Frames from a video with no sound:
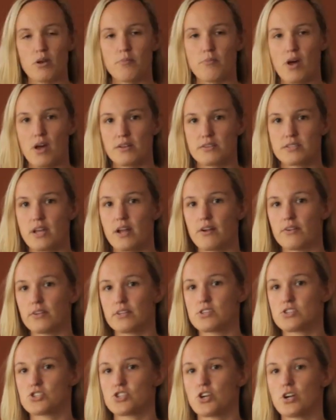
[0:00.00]
but I'm not
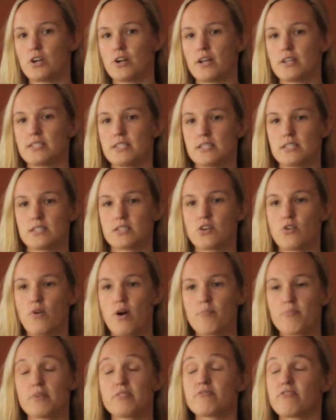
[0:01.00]
entirely sure. I didn't go
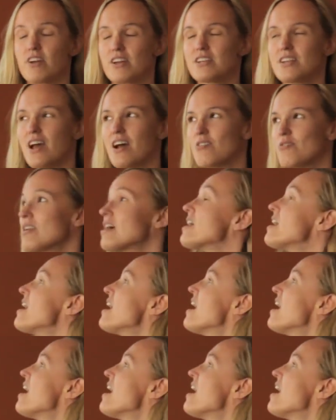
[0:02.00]
up and find out.